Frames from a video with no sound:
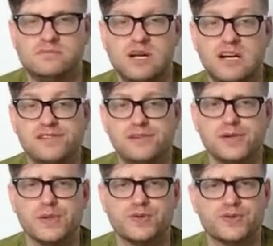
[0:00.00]
I
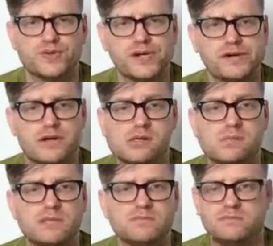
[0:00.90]
hear the train
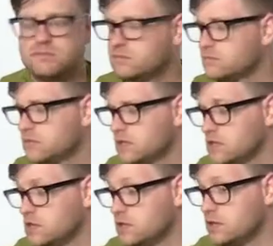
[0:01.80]
a-comin',
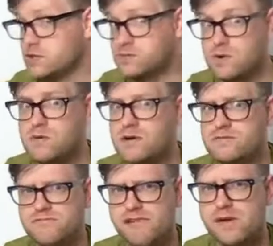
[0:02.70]
it's
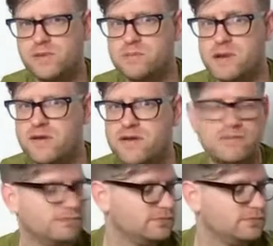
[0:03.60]
rolling round the bend,